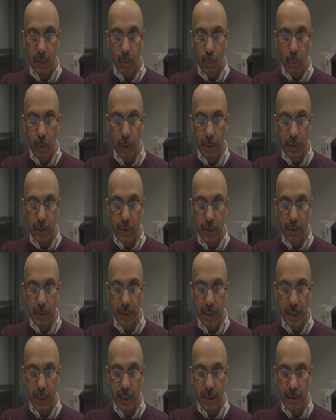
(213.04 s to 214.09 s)
What is your
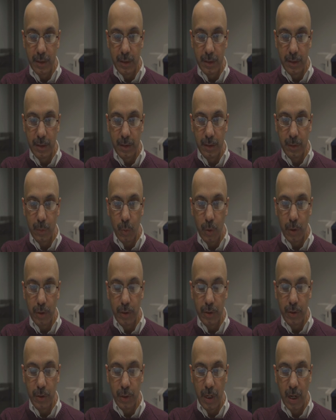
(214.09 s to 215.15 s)
race? What
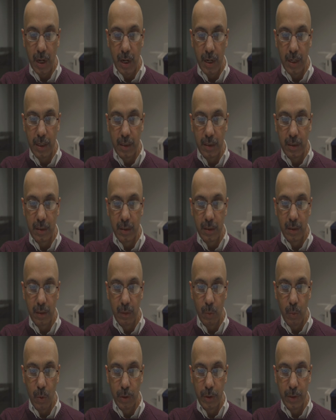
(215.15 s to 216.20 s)
is your height?
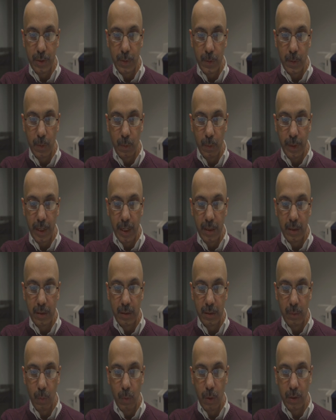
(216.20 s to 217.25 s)
What is your
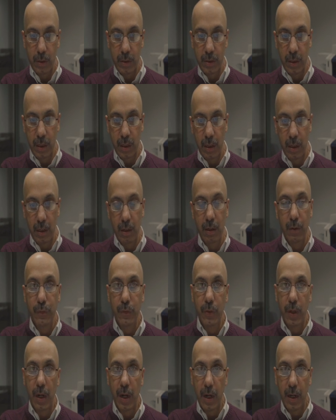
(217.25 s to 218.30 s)
weight? What is the color of
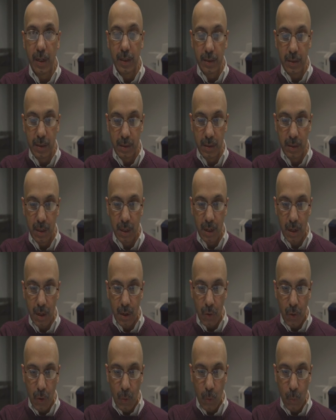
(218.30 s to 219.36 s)
your eyes?
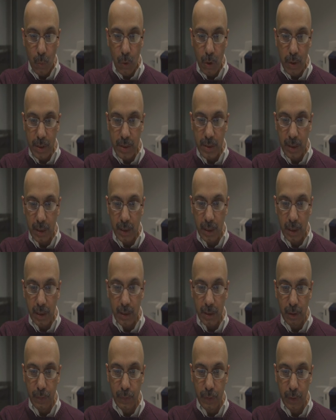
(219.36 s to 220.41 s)
What is the
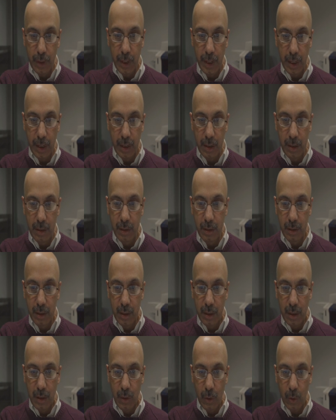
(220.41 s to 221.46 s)
color of your hair?
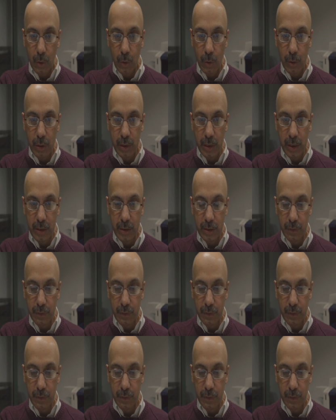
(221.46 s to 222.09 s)
All these